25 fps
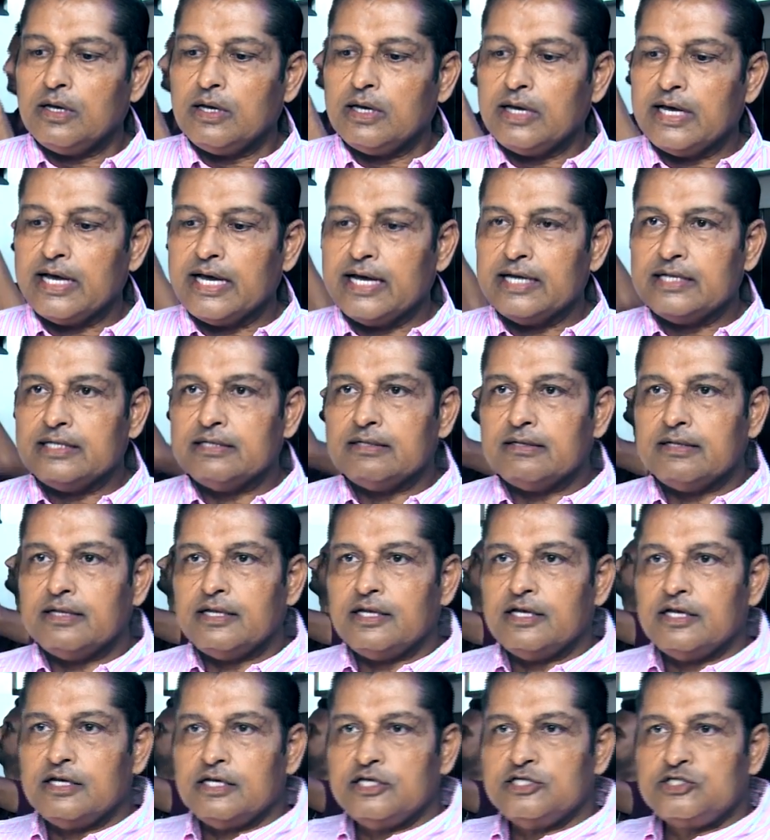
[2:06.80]
and
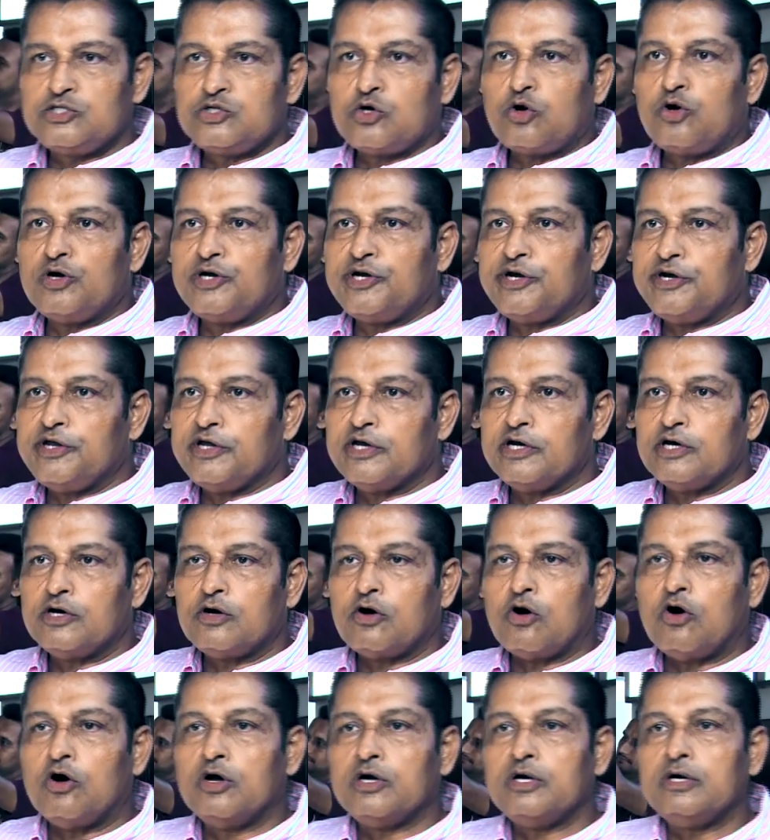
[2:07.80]
installed it here
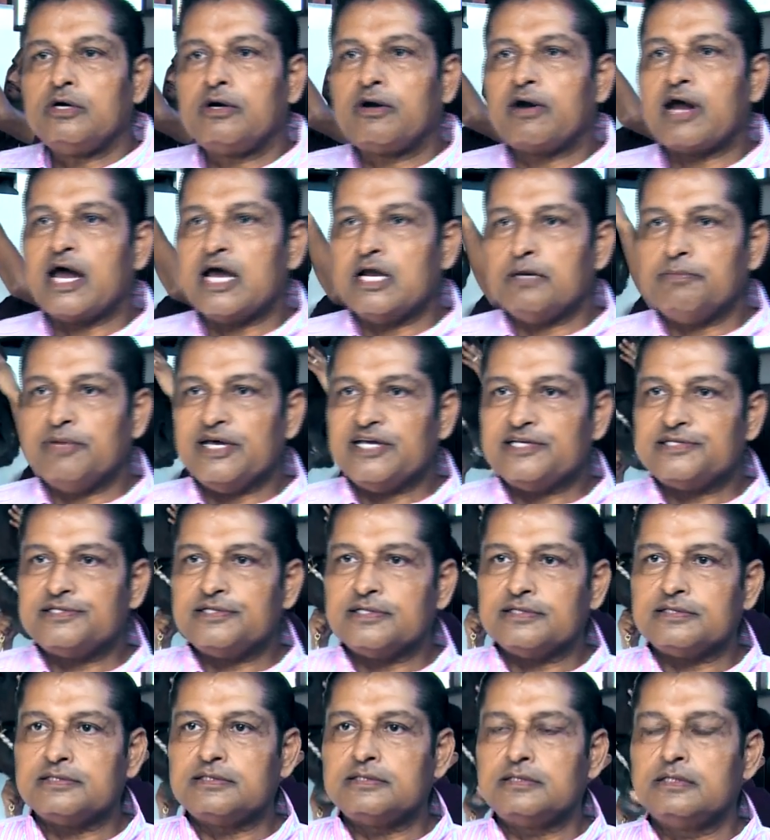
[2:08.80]
on trial
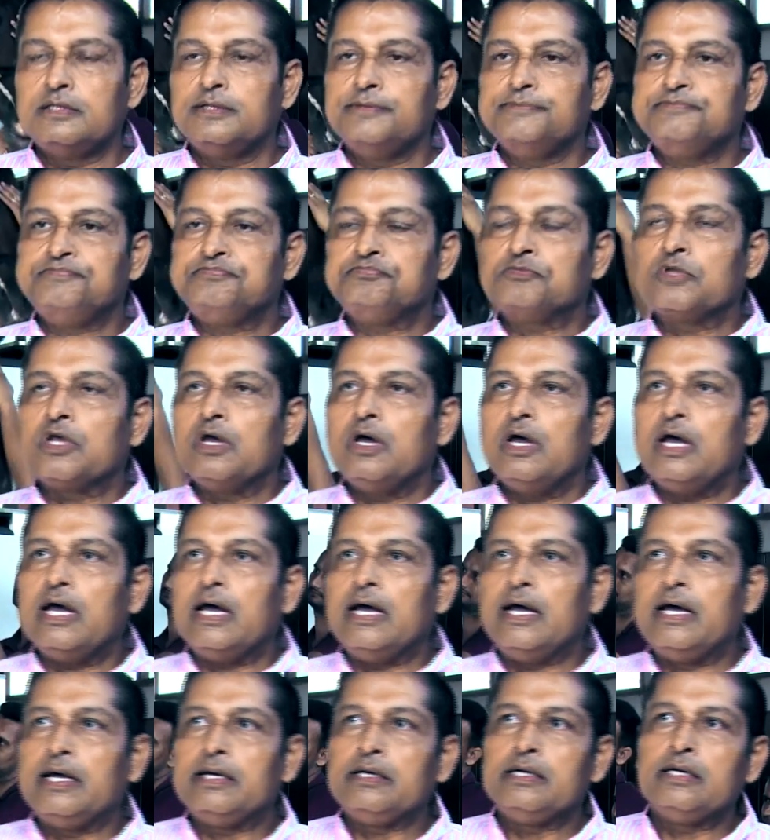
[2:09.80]
basis.
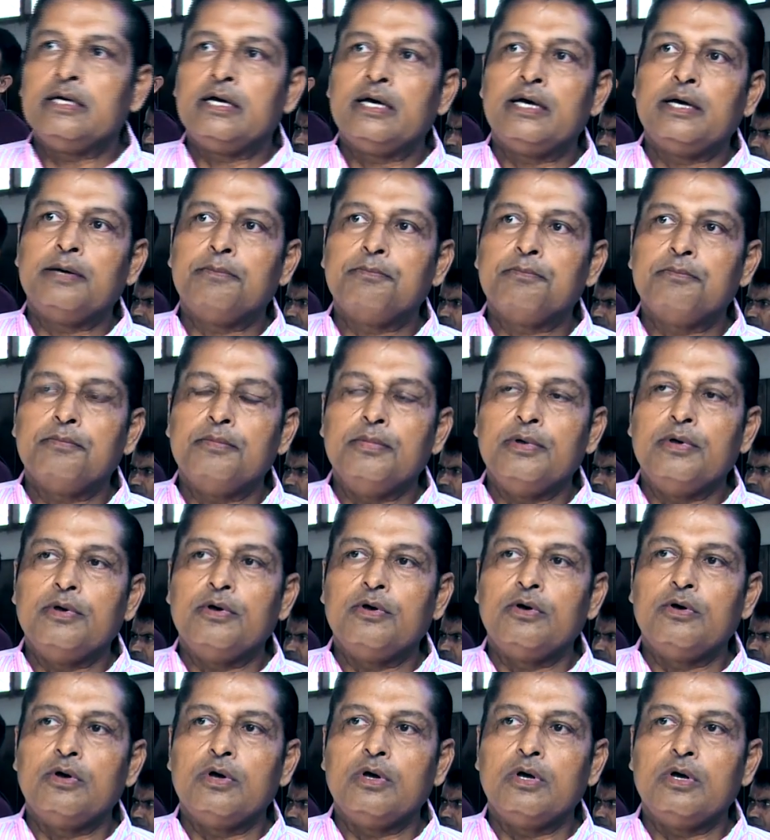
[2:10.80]
And
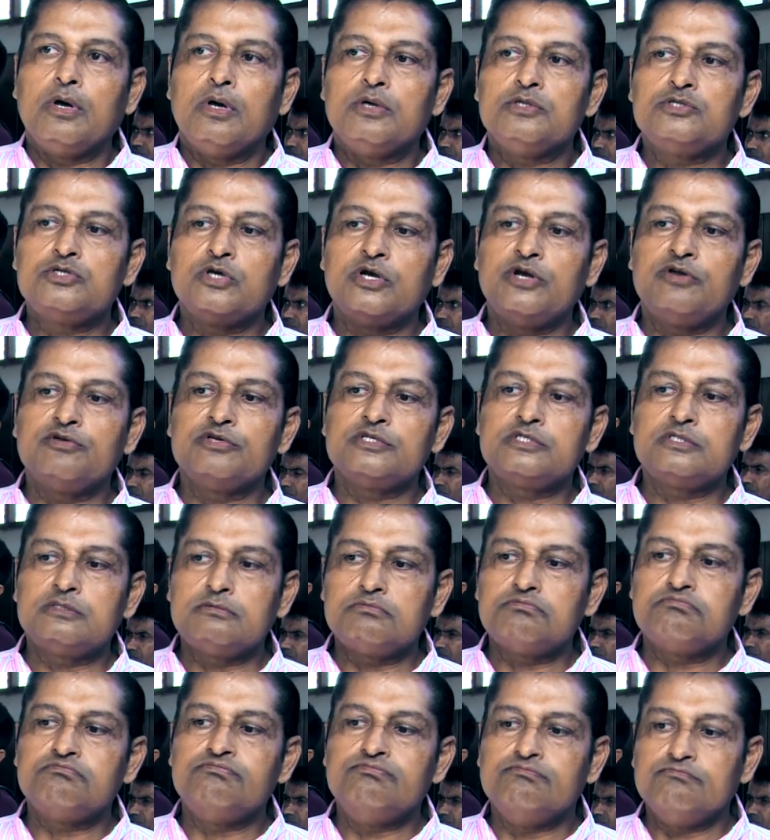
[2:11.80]
so it was
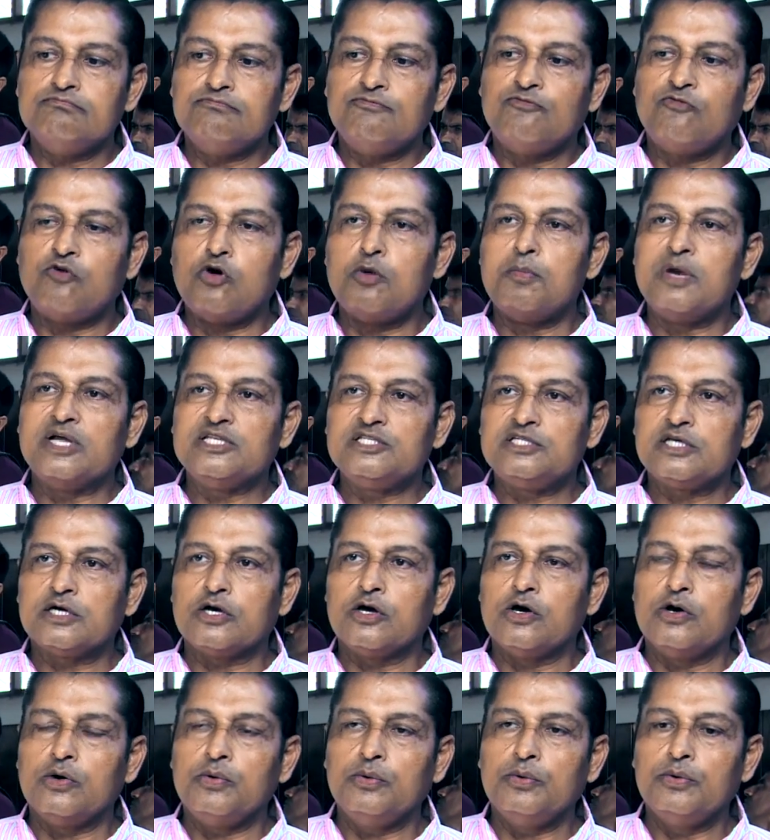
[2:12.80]
4 months
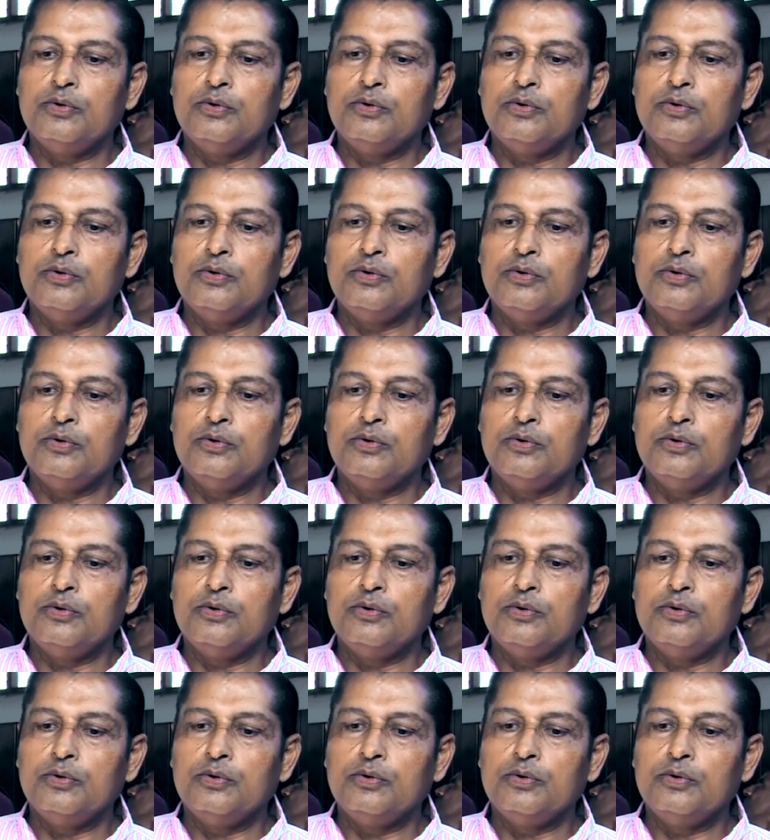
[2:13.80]
ago.